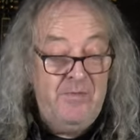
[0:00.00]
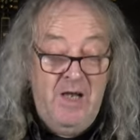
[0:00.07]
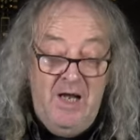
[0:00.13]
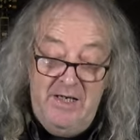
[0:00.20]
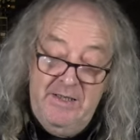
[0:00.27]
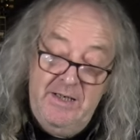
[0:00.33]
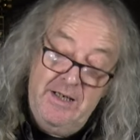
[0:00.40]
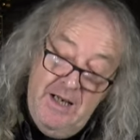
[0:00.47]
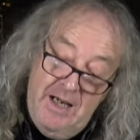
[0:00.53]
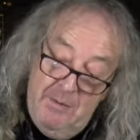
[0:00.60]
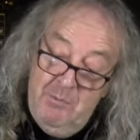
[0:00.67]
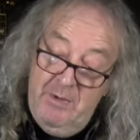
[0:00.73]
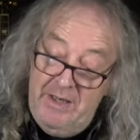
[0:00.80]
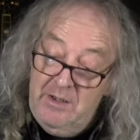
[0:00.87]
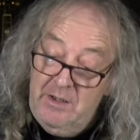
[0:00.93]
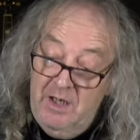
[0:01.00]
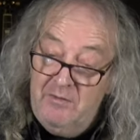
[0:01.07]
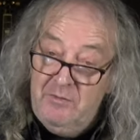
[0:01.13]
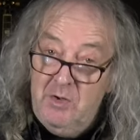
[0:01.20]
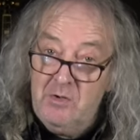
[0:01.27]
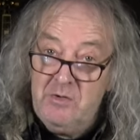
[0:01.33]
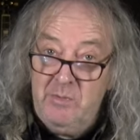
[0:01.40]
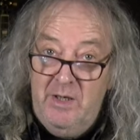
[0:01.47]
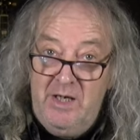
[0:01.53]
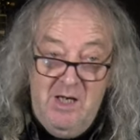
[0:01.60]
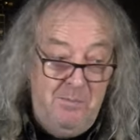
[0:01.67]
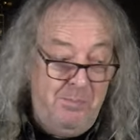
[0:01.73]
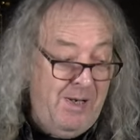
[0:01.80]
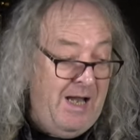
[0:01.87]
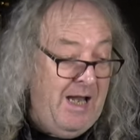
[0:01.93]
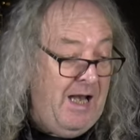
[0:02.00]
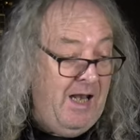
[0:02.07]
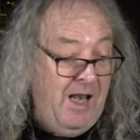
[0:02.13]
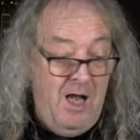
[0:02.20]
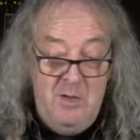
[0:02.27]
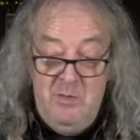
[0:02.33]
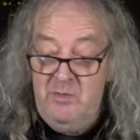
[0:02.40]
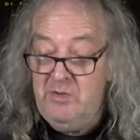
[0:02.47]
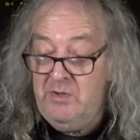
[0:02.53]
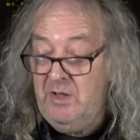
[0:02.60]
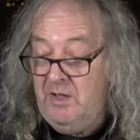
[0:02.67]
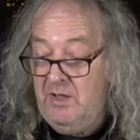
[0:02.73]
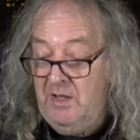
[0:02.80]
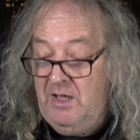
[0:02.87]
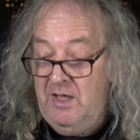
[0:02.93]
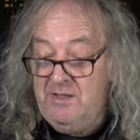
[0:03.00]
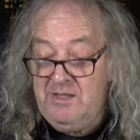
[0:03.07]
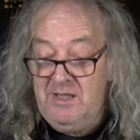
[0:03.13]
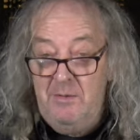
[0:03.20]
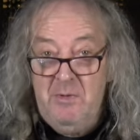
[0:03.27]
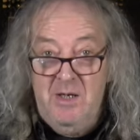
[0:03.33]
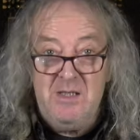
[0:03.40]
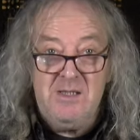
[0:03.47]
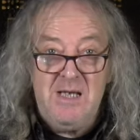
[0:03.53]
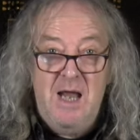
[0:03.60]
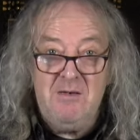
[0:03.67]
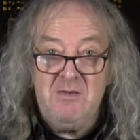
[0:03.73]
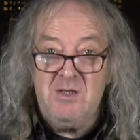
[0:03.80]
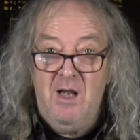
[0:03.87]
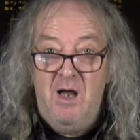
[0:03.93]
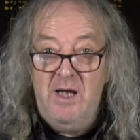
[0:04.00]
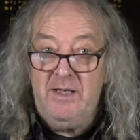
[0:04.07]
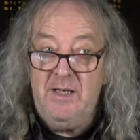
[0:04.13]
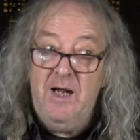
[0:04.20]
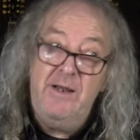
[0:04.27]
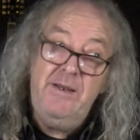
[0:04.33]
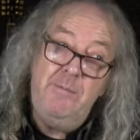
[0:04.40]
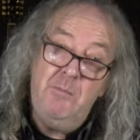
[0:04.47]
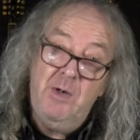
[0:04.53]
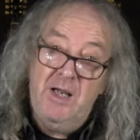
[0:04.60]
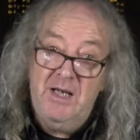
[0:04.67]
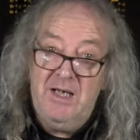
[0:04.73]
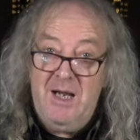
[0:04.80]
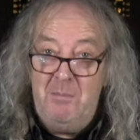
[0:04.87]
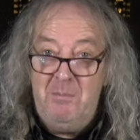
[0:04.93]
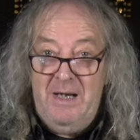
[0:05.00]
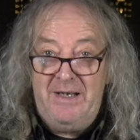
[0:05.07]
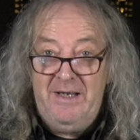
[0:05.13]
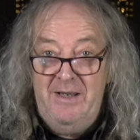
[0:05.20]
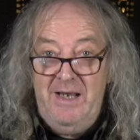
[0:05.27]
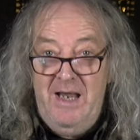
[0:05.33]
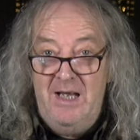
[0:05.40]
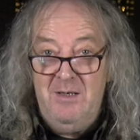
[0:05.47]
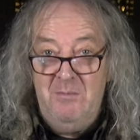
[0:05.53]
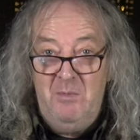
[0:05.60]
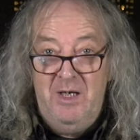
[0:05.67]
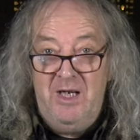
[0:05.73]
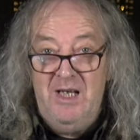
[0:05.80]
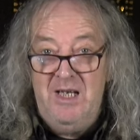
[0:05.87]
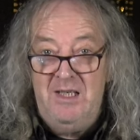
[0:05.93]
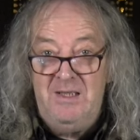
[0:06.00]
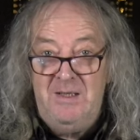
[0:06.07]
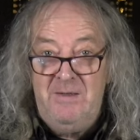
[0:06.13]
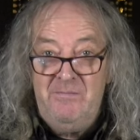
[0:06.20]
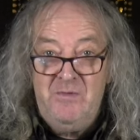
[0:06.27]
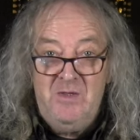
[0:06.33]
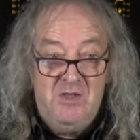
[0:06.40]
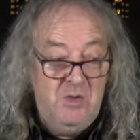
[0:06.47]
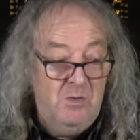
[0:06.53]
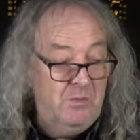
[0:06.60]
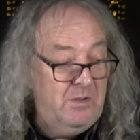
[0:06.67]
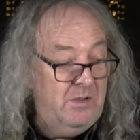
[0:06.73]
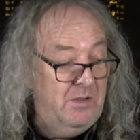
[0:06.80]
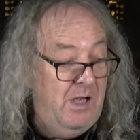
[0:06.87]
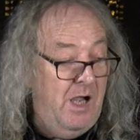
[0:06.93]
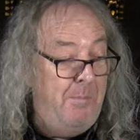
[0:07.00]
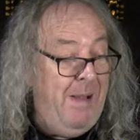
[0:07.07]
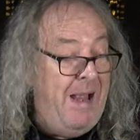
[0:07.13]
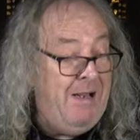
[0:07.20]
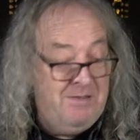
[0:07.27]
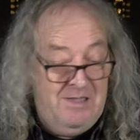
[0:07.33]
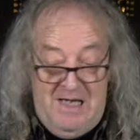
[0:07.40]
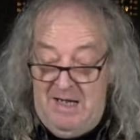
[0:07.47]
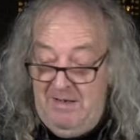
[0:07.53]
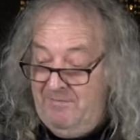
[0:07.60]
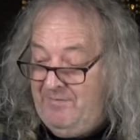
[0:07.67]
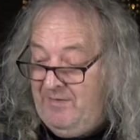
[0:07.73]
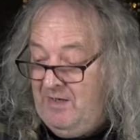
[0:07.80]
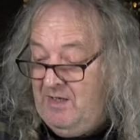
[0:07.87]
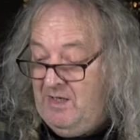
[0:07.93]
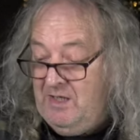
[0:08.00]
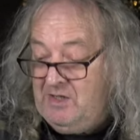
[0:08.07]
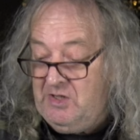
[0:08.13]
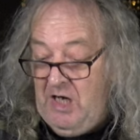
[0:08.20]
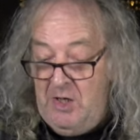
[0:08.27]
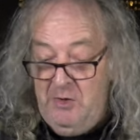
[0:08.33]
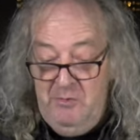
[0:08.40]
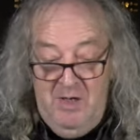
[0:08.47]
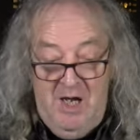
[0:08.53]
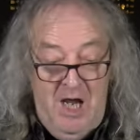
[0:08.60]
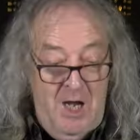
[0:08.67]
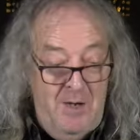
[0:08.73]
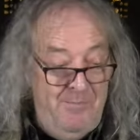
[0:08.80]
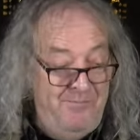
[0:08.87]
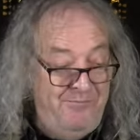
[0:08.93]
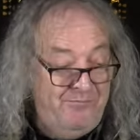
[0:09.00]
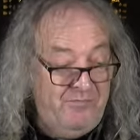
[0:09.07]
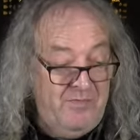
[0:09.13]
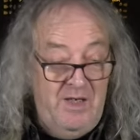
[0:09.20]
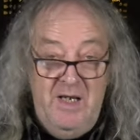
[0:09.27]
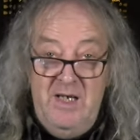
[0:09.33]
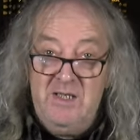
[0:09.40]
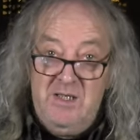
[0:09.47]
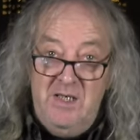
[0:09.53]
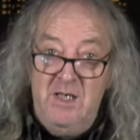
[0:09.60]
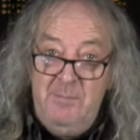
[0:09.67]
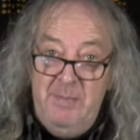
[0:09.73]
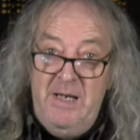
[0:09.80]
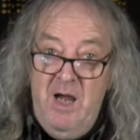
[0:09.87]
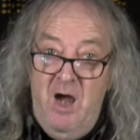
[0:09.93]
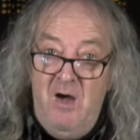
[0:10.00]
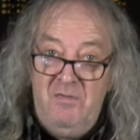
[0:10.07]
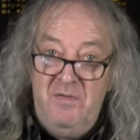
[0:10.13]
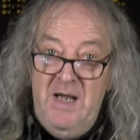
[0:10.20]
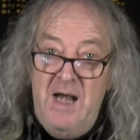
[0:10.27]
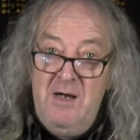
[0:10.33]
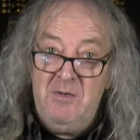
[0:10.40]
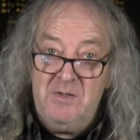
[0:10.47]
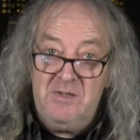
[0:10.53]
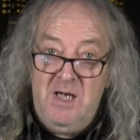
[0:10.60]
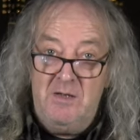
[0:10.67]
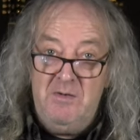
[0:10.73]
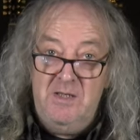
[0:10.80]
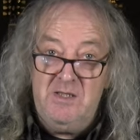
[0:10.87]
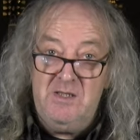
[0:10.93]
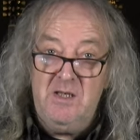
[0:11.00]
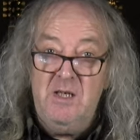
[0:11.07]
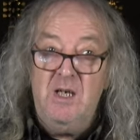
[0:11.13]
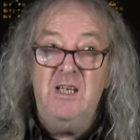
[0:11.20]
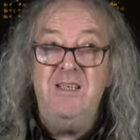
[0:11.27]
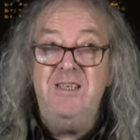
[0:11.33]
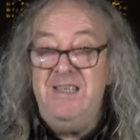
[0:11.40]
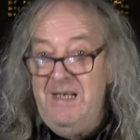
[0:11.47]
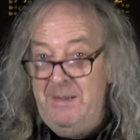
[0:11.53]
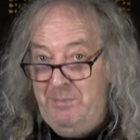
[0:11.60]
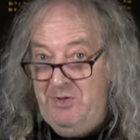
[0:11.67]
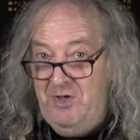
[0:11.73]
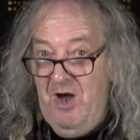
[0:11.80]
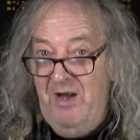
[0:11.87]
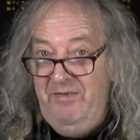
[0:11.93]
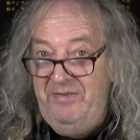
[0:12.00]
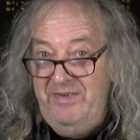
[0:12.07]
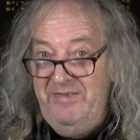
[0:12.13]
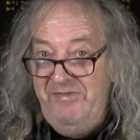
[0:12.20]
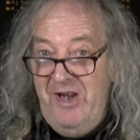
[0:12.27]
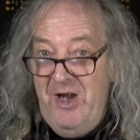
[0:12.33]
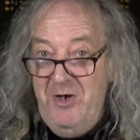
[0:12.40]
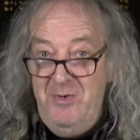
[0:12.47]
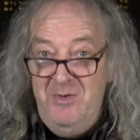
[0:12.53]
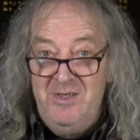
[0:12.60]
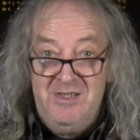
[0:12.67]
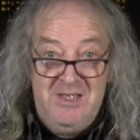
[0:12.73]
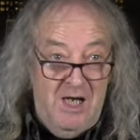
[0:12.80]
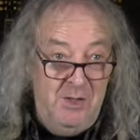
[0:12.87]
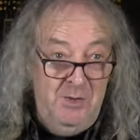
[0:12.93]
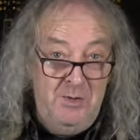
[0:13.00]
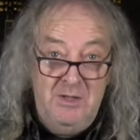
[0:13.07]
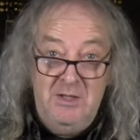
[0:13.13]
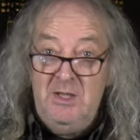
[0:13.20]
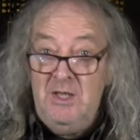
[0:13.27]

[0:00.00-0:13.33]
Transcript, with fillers: and and we of course we're going to play it loads and see what it sounds like, and then we're going to come back at the end and we're going to talk about it. So um, it's going to be half an hour or so, this deep dive review. So